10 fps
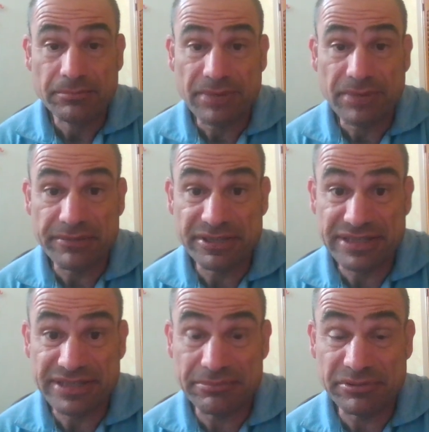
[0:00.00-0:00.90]
Prime
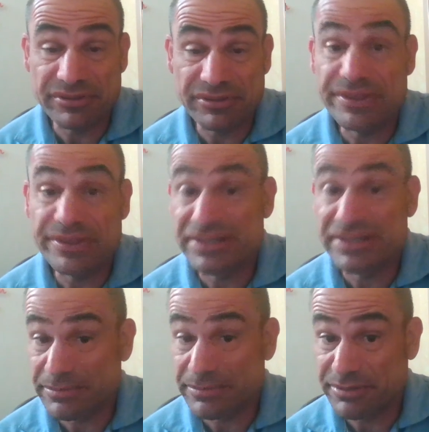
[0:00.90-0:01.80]
example the
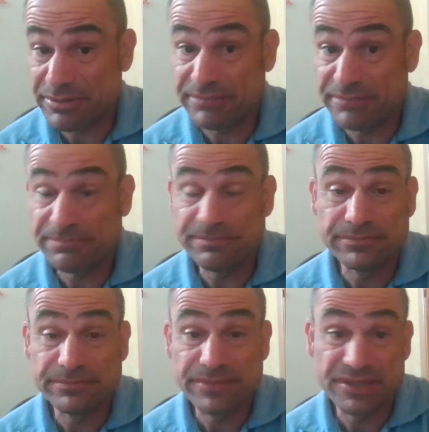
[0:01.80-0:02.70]
atomic bomb,
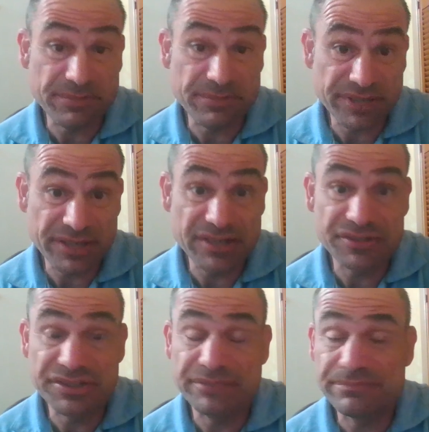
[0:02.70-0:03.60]
atomic
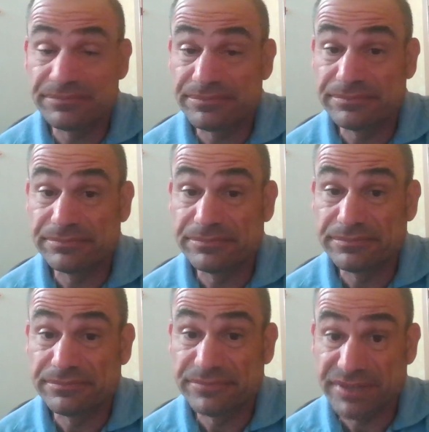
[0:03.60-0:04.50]
energy.
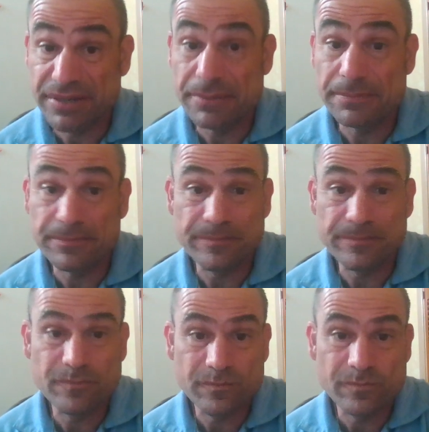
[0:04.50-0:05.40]
So,
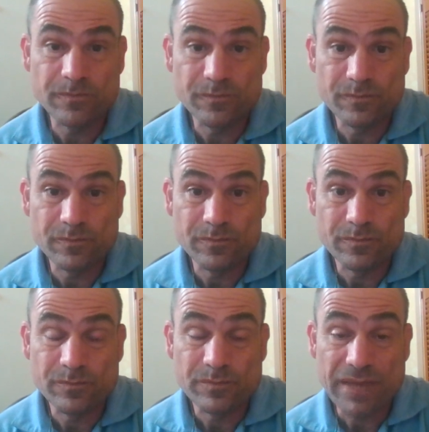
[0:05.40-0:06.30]

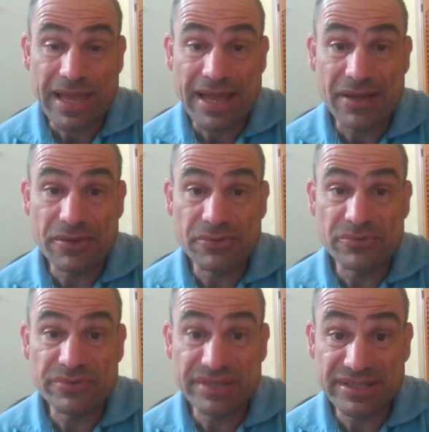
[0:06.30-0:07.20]

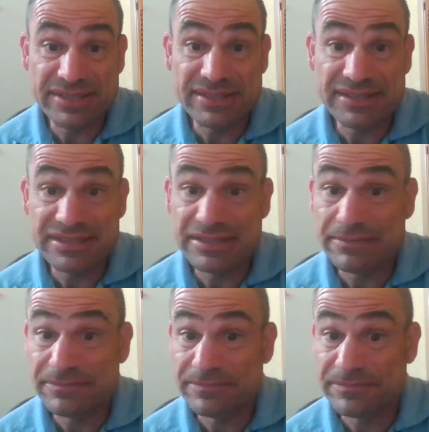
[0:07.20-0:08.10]
how is
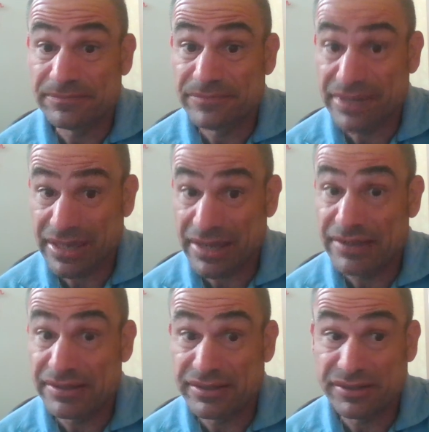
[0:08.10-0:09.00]

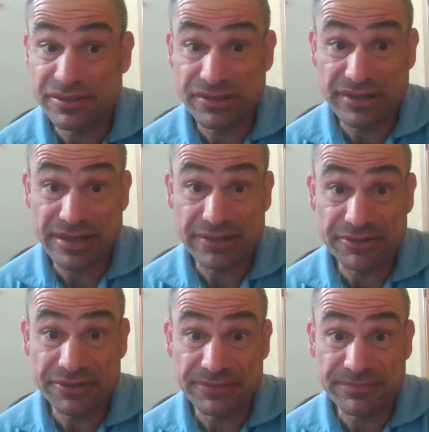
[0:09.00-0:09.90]
AI going to turn
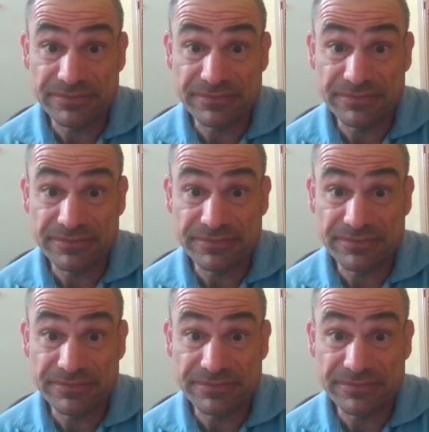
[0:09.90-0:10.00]
out?